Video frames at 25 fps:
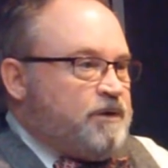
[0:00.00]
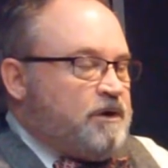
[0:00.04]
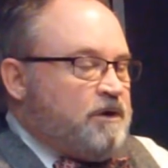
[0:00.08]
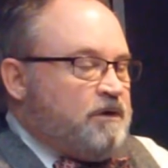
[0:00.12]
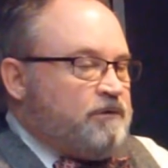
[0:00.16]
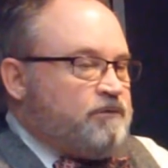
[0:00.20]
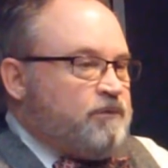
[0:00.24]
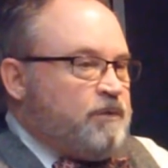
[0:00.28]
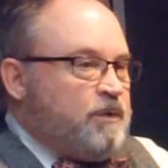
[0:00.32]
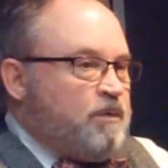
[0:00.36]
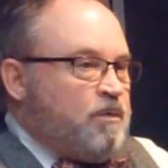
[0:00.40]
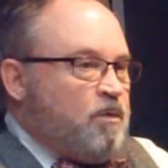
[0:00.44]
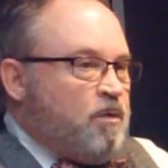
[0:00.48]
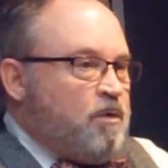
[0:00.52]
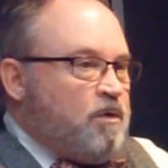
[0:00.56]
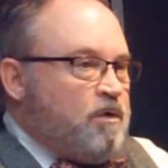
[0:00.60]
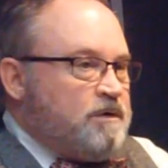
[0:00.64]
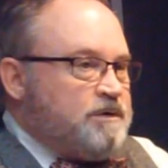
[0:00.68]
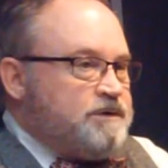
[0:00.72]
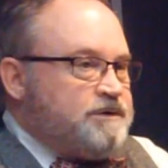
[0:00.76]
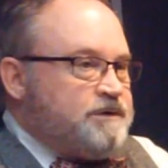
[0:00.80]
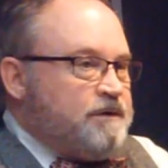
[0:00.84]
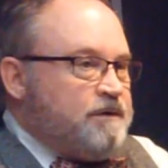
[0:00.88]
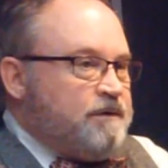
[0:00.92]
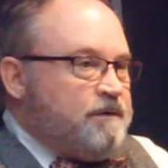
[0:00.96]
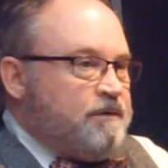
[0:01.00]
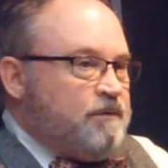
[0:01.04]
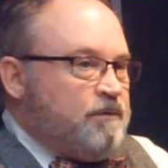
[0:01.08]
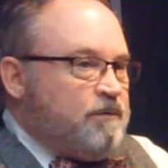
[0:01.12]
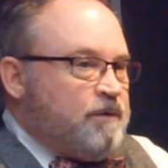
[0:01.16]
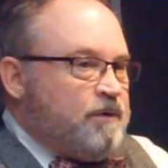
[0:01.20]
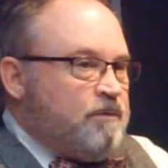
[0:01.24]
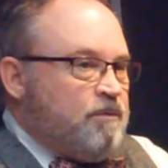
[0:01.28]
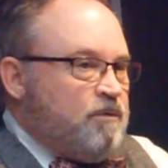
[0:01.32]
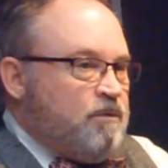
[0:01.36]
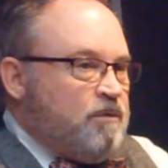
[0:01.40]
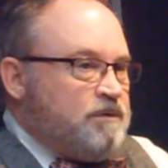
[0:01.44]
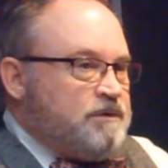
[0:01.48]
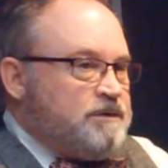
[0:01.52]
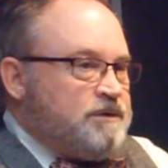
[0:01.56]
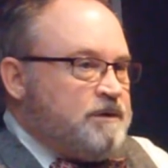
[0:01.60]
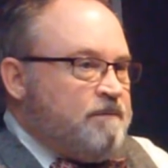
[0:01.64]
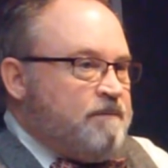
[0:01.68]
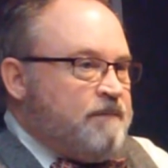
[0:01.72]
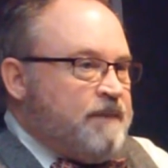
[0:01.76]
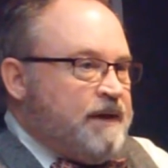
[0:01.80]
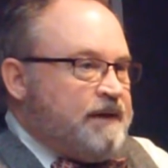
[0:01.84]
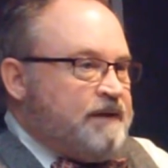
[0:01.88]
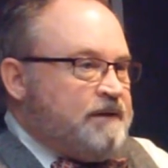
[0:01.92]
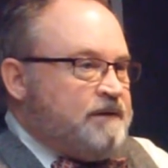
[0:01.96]
because we want
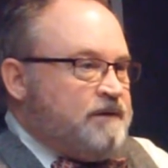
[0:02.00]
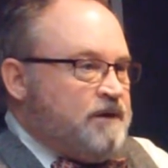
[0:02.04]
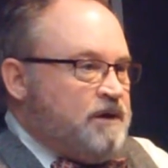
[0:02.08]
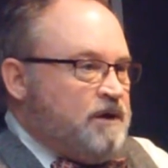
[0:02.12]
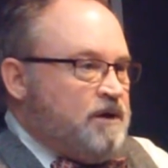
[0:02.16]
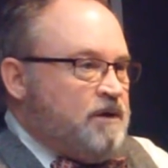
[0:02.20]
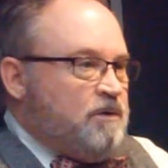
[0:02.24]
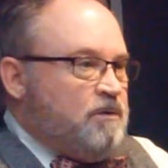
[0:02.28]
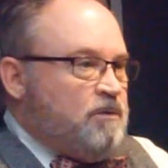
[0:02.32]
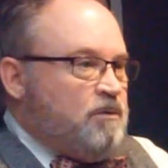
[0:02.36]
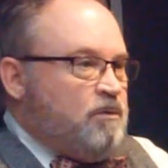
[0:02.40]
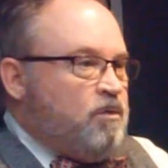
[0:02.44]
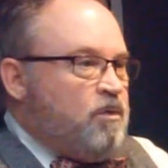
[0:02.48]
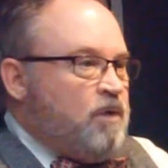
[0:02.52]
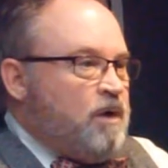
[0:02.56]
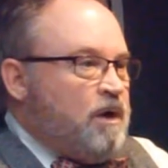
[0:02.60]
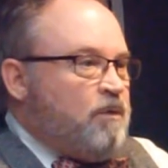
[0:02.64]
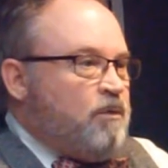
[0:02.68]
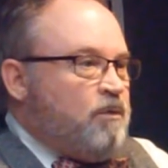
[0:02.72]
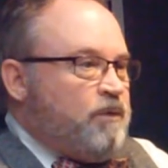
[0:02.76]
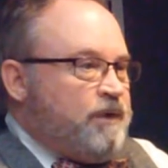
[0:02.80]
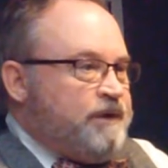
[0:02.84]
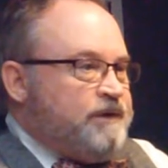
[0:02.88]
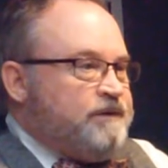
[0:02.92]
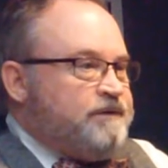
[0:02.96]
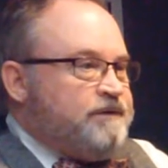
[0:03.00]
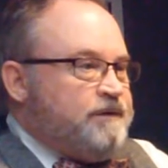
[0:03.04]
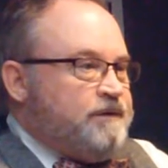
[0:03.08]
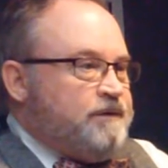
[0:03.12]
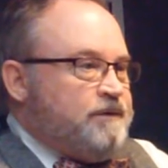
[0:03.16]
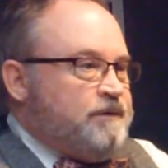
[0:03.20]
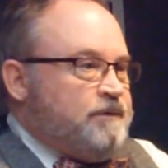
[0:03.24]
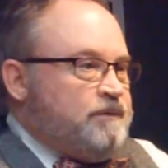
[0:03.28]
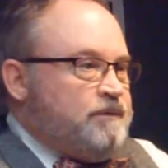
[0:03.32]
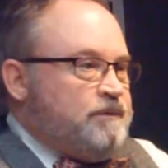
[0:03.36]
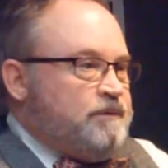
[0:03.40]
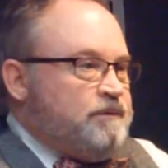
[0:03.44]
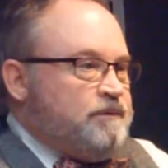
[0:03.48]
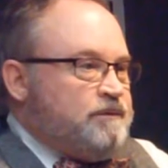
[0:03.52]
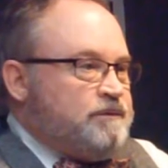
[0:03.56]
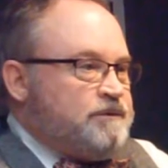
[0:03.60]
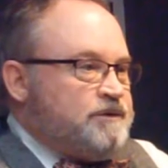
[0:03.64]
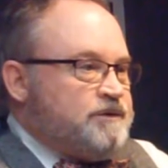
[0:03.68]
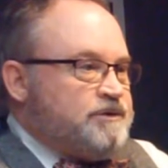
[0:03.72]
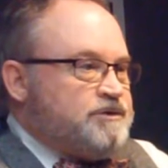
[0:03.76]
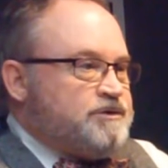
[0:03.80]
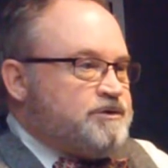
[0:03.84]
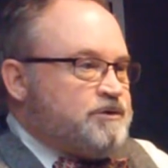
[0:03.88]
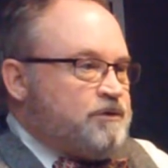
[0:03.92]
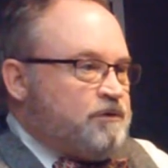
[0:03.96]
to make known what we do
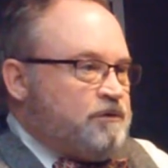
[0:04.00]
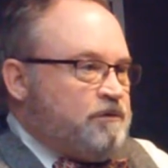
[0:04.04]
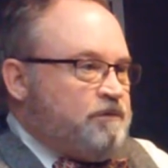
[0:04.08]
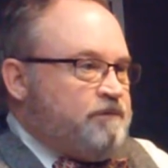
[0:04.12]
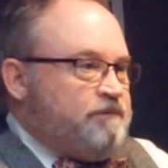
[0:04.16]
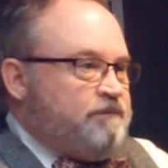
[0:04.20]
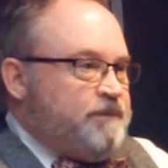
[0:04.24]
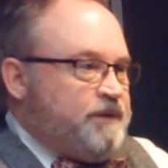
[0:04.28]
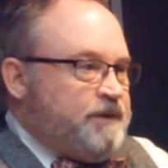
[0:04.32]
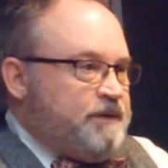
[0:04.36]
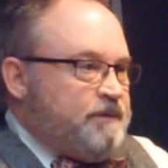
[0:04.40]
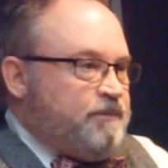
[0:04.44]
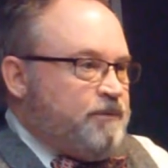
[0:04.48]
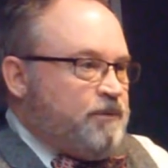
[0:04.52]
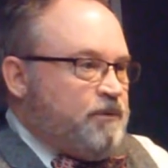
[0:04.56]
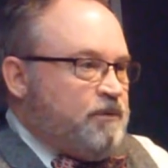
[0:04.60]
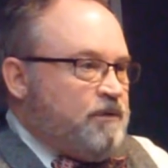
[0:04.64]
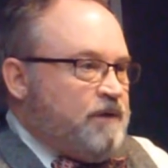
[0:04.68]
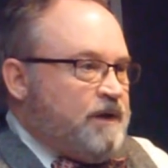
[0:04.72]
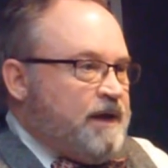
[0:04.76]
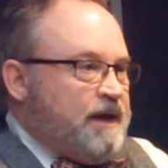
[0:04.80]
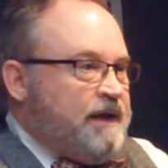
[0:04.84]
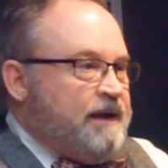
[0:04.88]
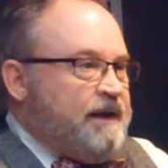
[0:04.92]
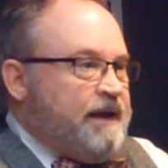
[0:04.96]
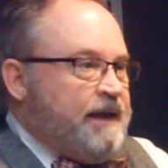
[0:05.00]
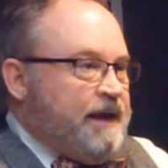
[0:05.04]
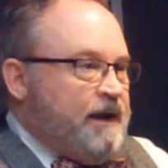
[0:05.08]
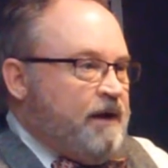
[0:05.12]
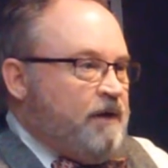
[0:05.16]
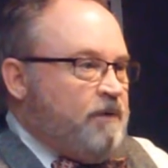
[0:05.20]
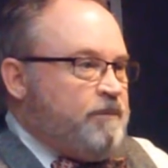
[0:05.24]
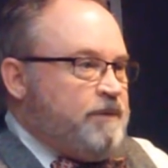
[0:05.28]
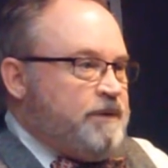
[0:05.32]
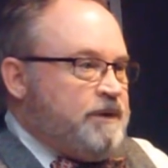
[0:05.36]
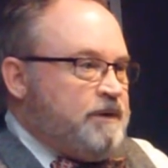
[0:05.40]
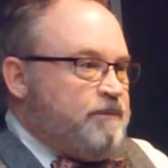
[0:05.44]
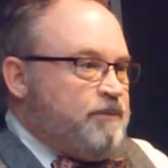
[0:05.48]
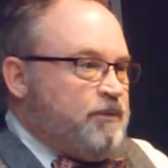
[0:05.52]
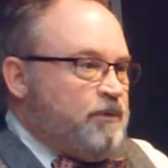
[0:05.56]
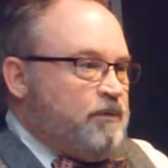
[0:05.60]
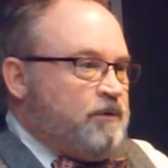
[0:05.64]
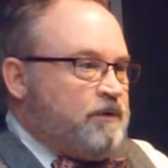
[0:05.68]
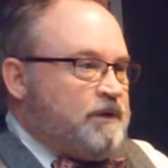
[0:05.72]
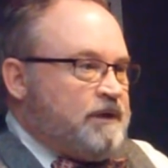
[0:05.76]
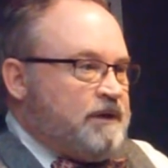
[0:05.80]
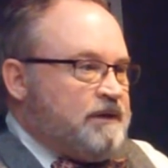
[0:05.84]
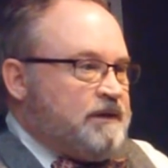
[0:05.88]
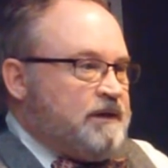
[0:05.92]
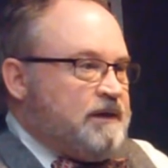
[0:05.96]
to serve people and how
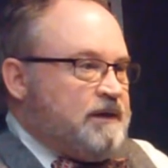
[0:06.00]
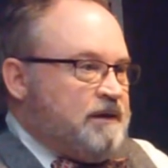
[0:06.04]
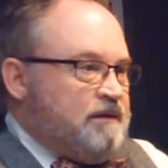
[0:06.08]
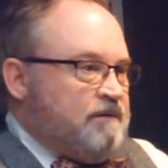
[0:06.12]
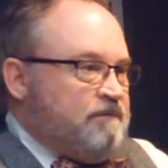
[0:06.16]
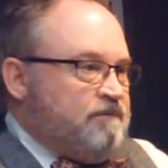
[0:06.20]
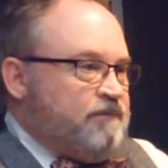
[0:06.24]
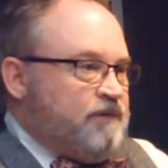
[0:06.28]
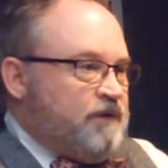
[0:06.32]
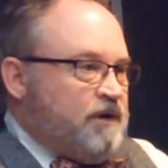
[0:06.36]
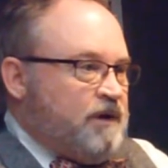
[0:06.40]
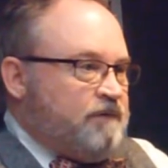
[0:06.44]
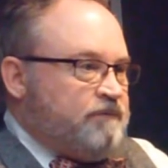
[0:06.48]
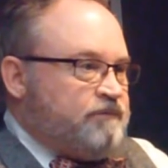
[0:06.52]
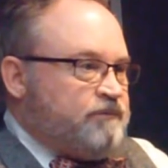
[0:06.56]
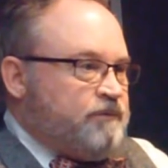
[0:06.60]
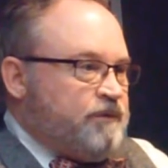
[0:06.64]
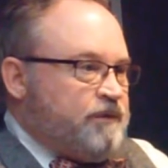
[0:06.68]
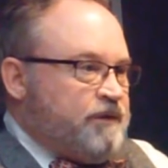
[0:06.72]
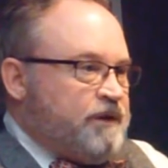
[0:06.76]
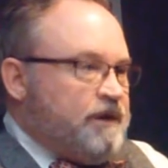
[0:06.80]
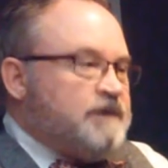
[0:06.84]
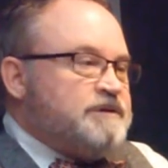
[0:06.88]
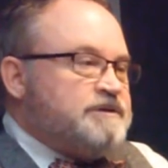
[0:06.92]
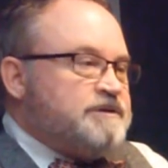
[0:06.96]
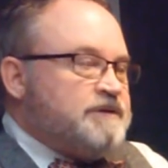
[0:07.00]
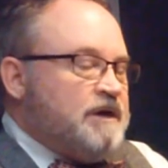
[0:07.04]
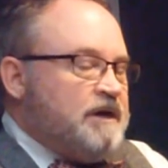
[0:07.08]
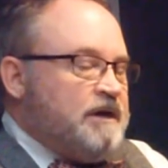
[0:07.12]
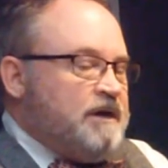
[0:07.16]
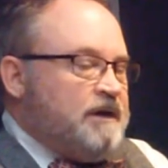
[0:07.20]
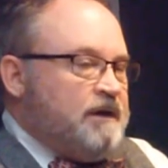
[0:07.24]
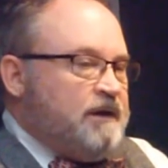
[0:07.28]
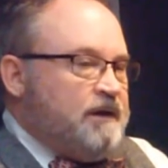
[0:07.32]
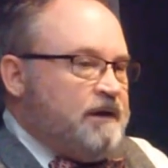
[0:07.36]
people can get involved with us.